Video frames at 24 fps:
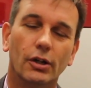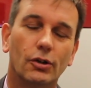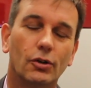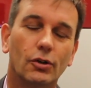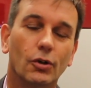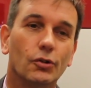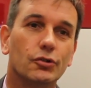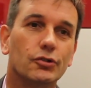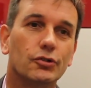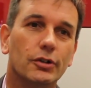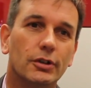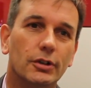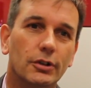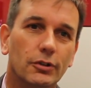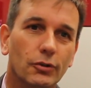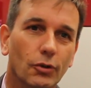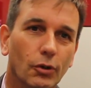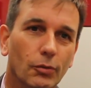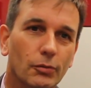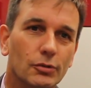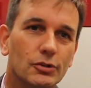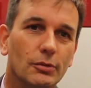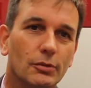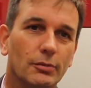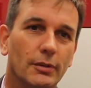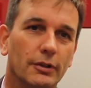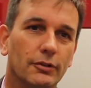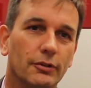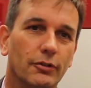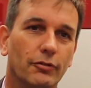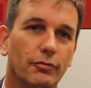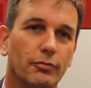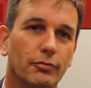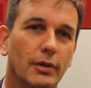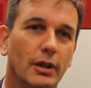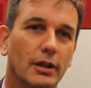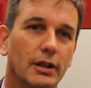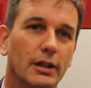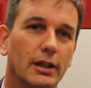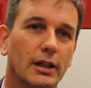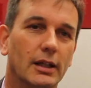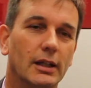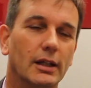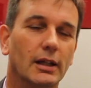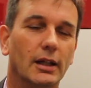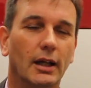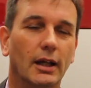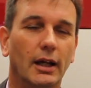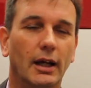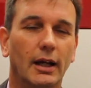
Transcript: cost an enormous amount of money